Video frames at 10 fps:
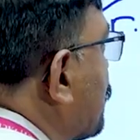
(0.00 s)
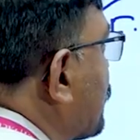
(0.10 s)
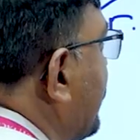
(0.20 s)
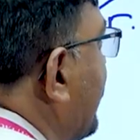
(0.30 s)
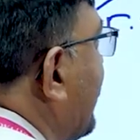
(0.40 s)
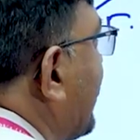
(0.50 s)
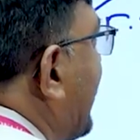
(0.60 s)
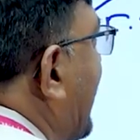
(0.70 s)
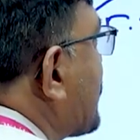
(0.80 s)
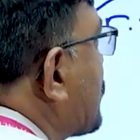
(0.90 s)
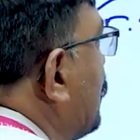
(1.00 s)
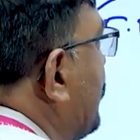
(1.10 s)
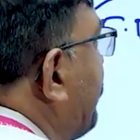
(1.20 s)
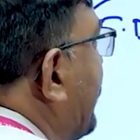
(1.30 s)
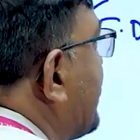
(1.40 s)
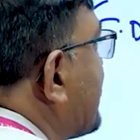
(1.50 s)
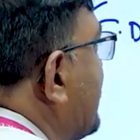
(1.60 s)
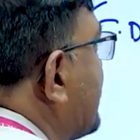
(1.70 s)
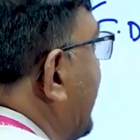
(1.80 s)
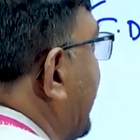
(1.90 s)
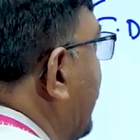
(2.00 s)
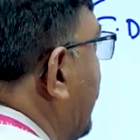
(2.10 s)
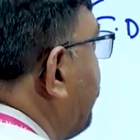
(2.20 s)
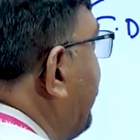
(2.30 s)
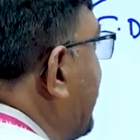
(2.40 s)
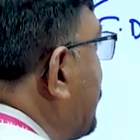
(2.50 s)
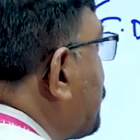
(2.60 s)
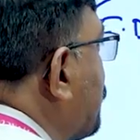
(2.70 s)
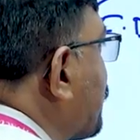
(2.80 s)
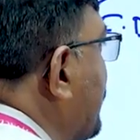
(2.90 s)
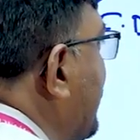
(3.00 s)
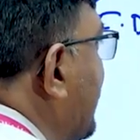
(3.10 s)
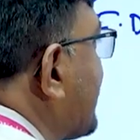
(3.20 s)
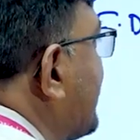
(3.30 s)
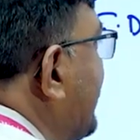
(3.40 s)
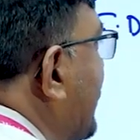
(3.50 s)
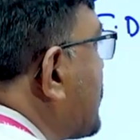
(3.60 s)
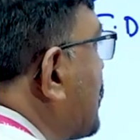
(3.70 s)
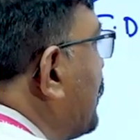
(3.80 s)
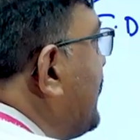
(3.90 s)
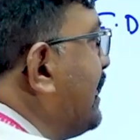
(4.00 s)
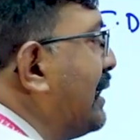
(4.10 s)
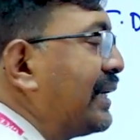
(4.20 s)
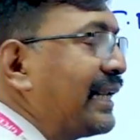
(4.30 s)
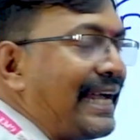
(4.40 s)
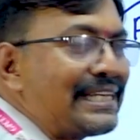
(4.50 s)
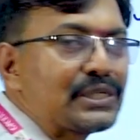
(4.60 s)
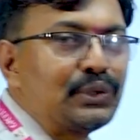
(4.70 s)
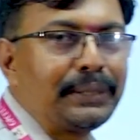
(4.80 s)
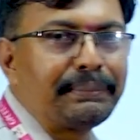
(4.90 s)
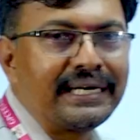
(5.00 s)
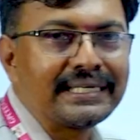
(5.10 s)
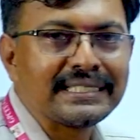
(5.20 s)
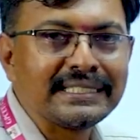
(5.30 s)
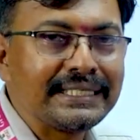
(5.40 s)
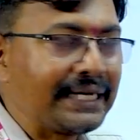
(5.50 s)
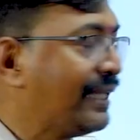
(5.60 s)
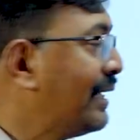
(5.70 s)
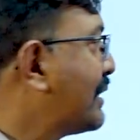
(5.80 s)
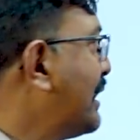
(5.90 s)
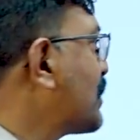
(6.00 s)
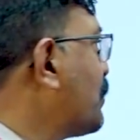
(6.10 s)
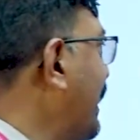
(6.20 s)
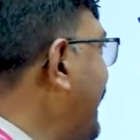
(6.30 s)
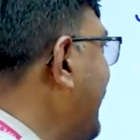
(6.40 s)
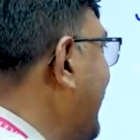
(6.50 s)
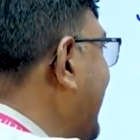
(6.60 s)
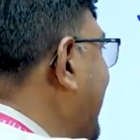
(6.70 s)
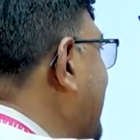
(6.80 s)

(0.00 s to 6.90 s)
to C. Trans to dependency is there. B tends to C, C tends to D. Trans to dependency is there. That's why it